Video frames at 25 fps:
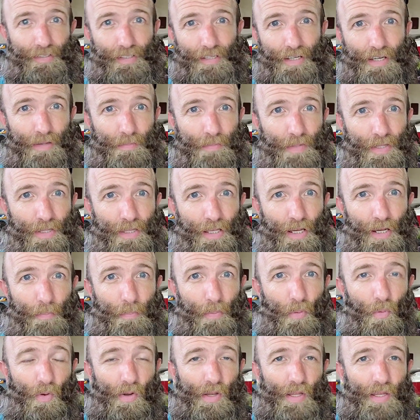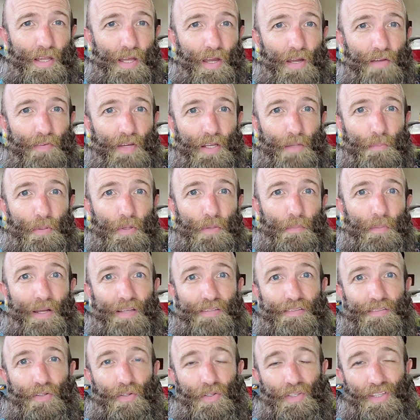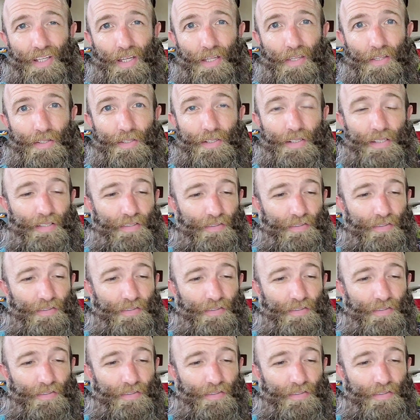I'm in the airport and now I've got to put a bicycle together.